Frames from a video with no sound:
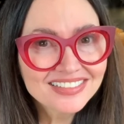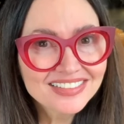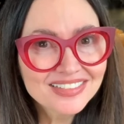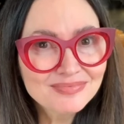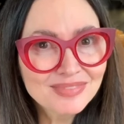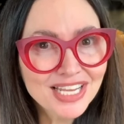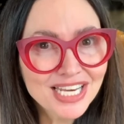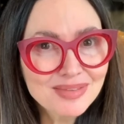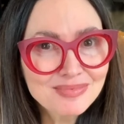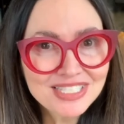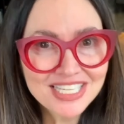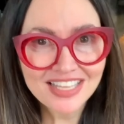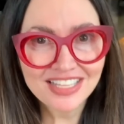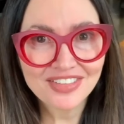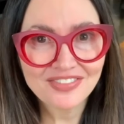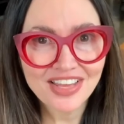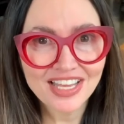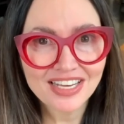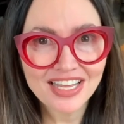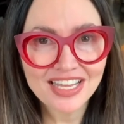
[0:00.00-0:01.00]
My name is Ellee
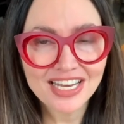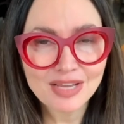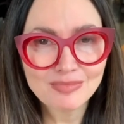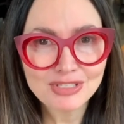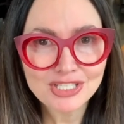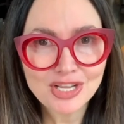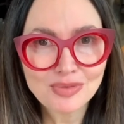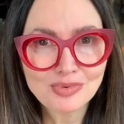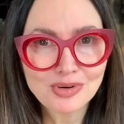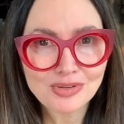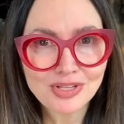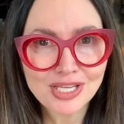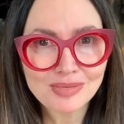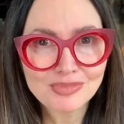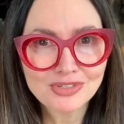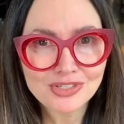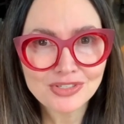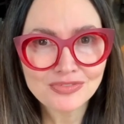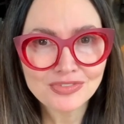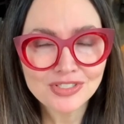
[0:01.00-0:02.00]
Ven, and I'm a self-proclaimed
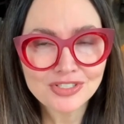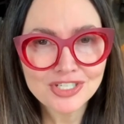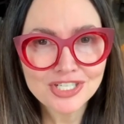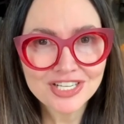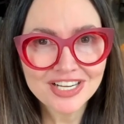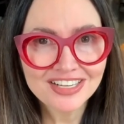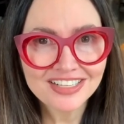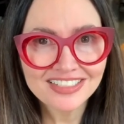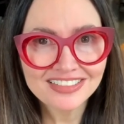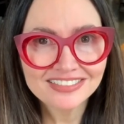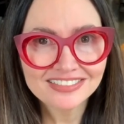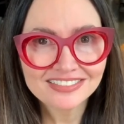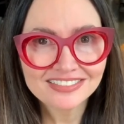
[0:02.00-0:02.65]
groovolutionary.